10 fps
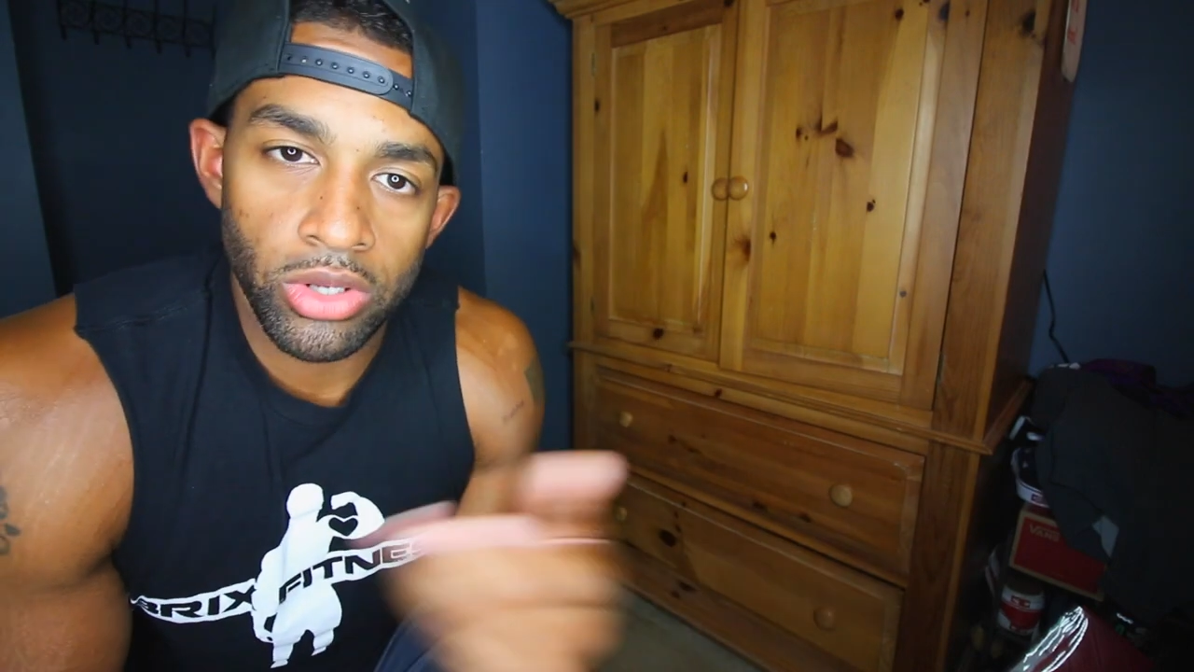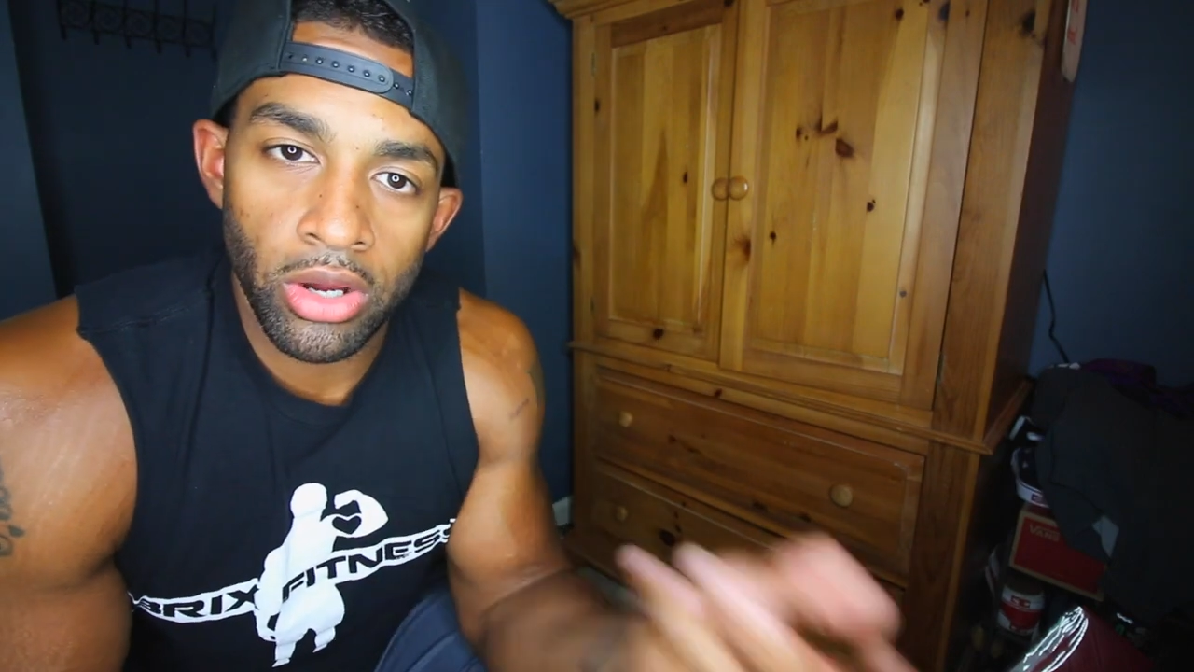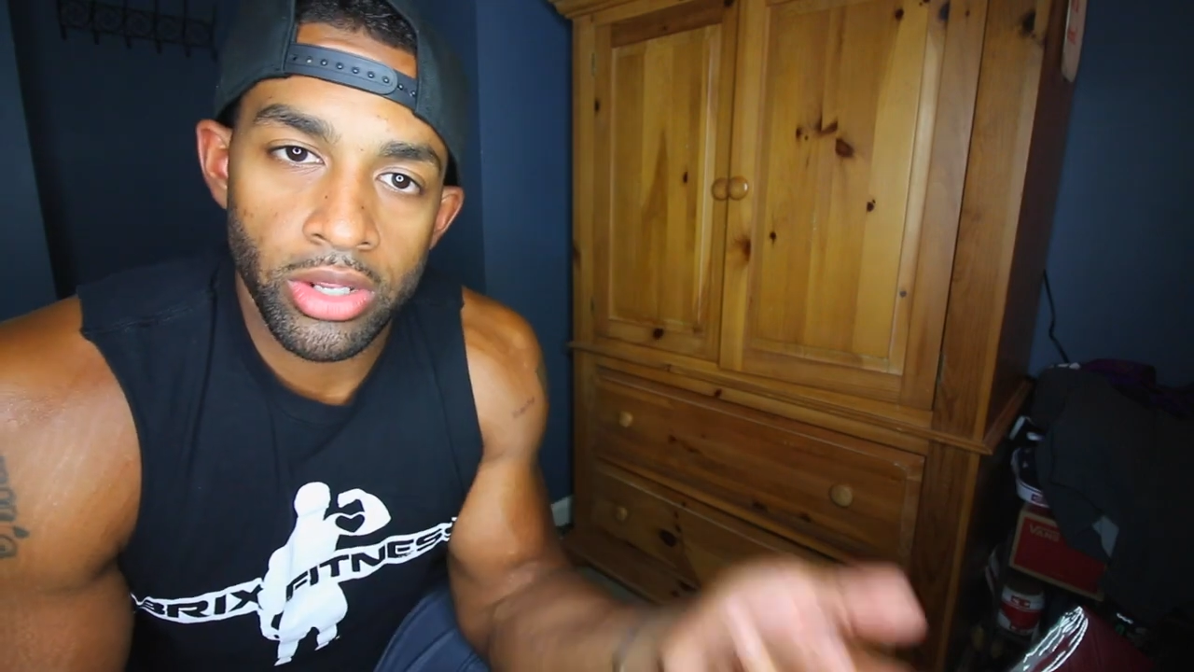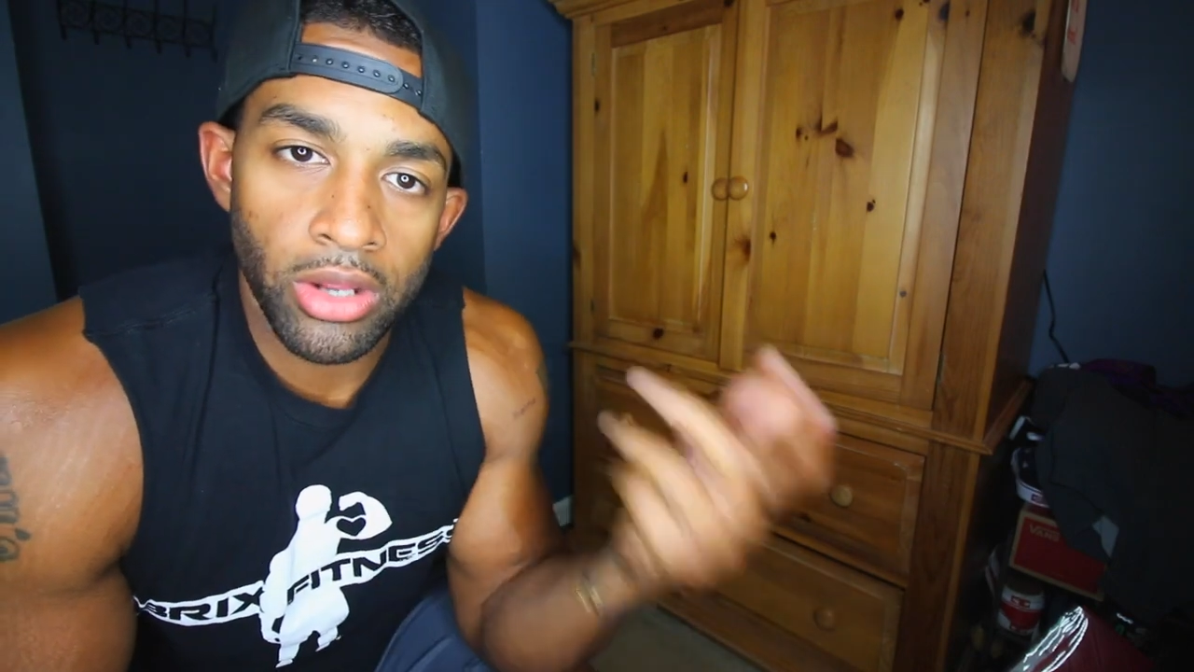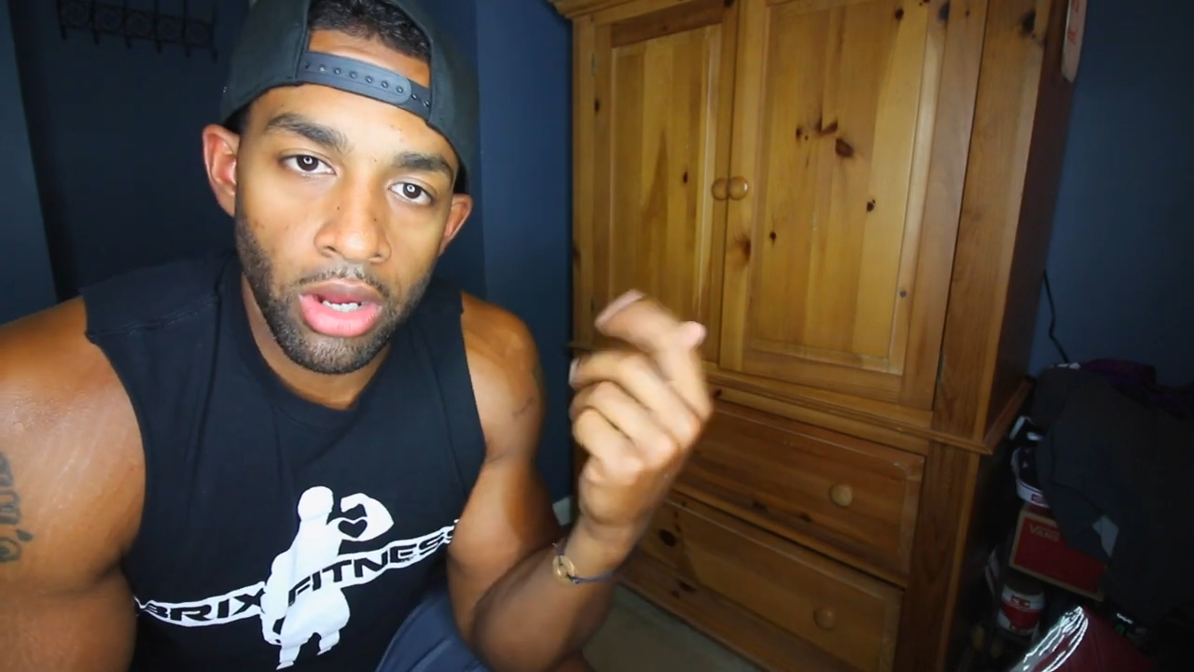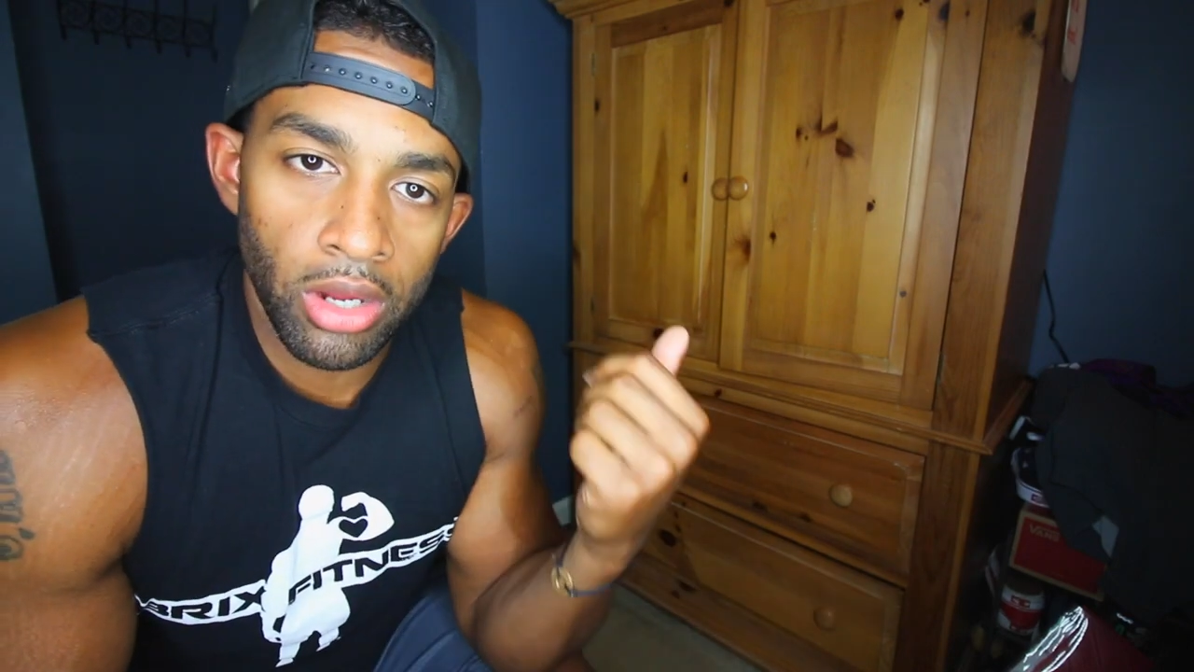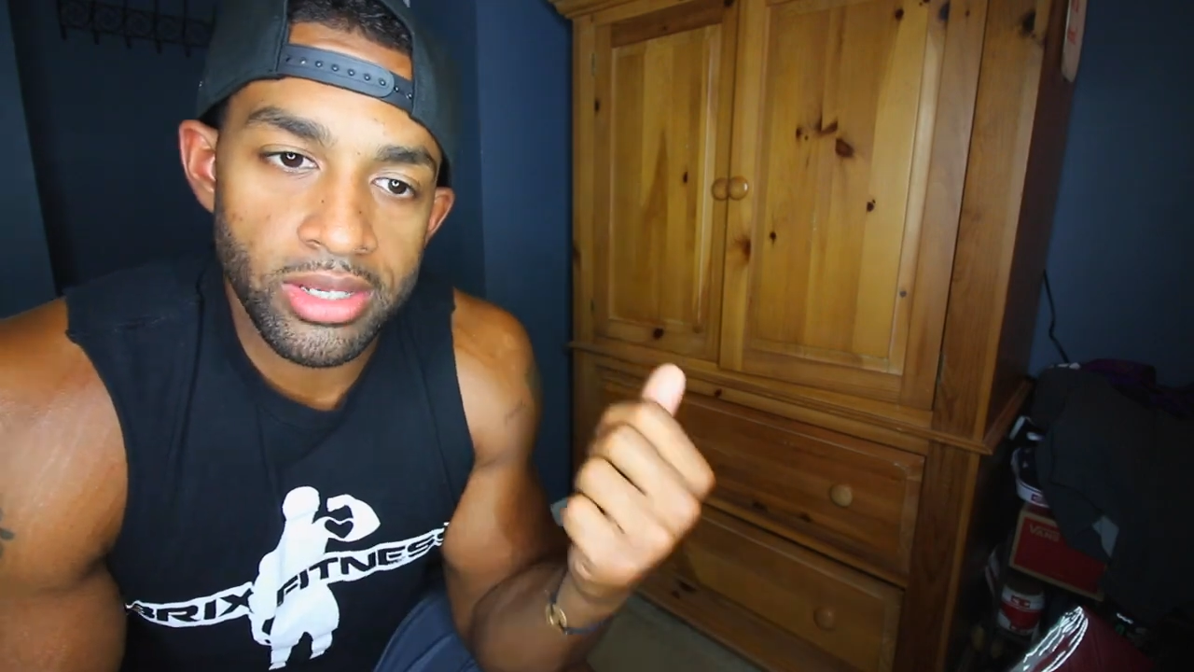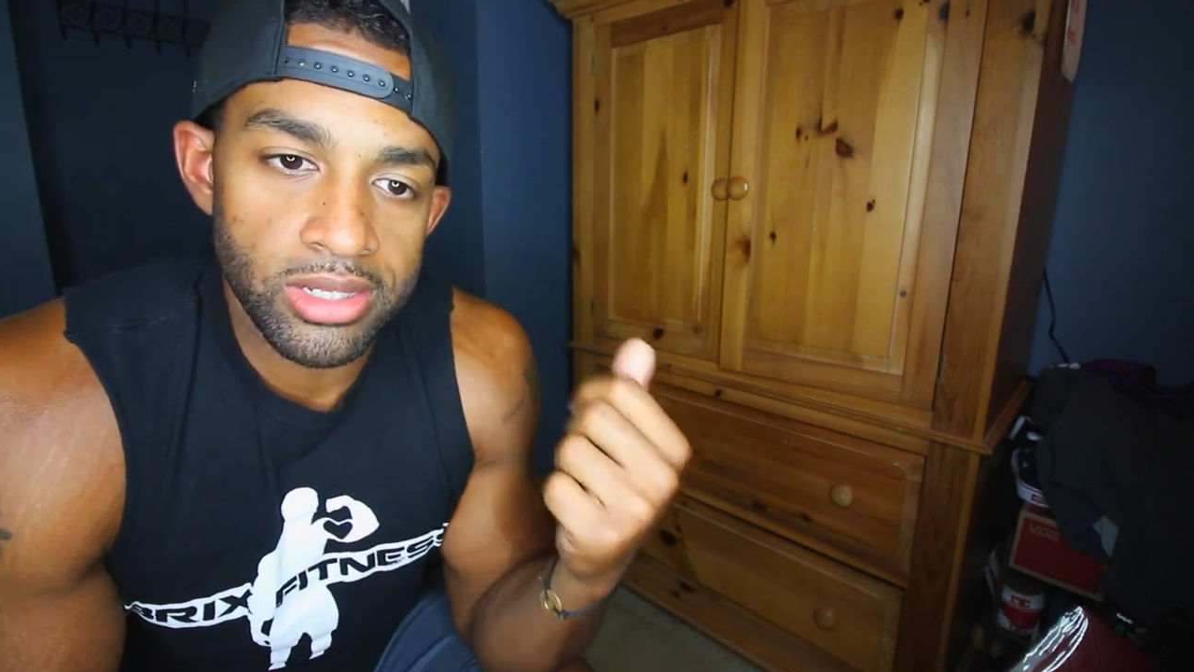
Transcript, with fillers: on and on.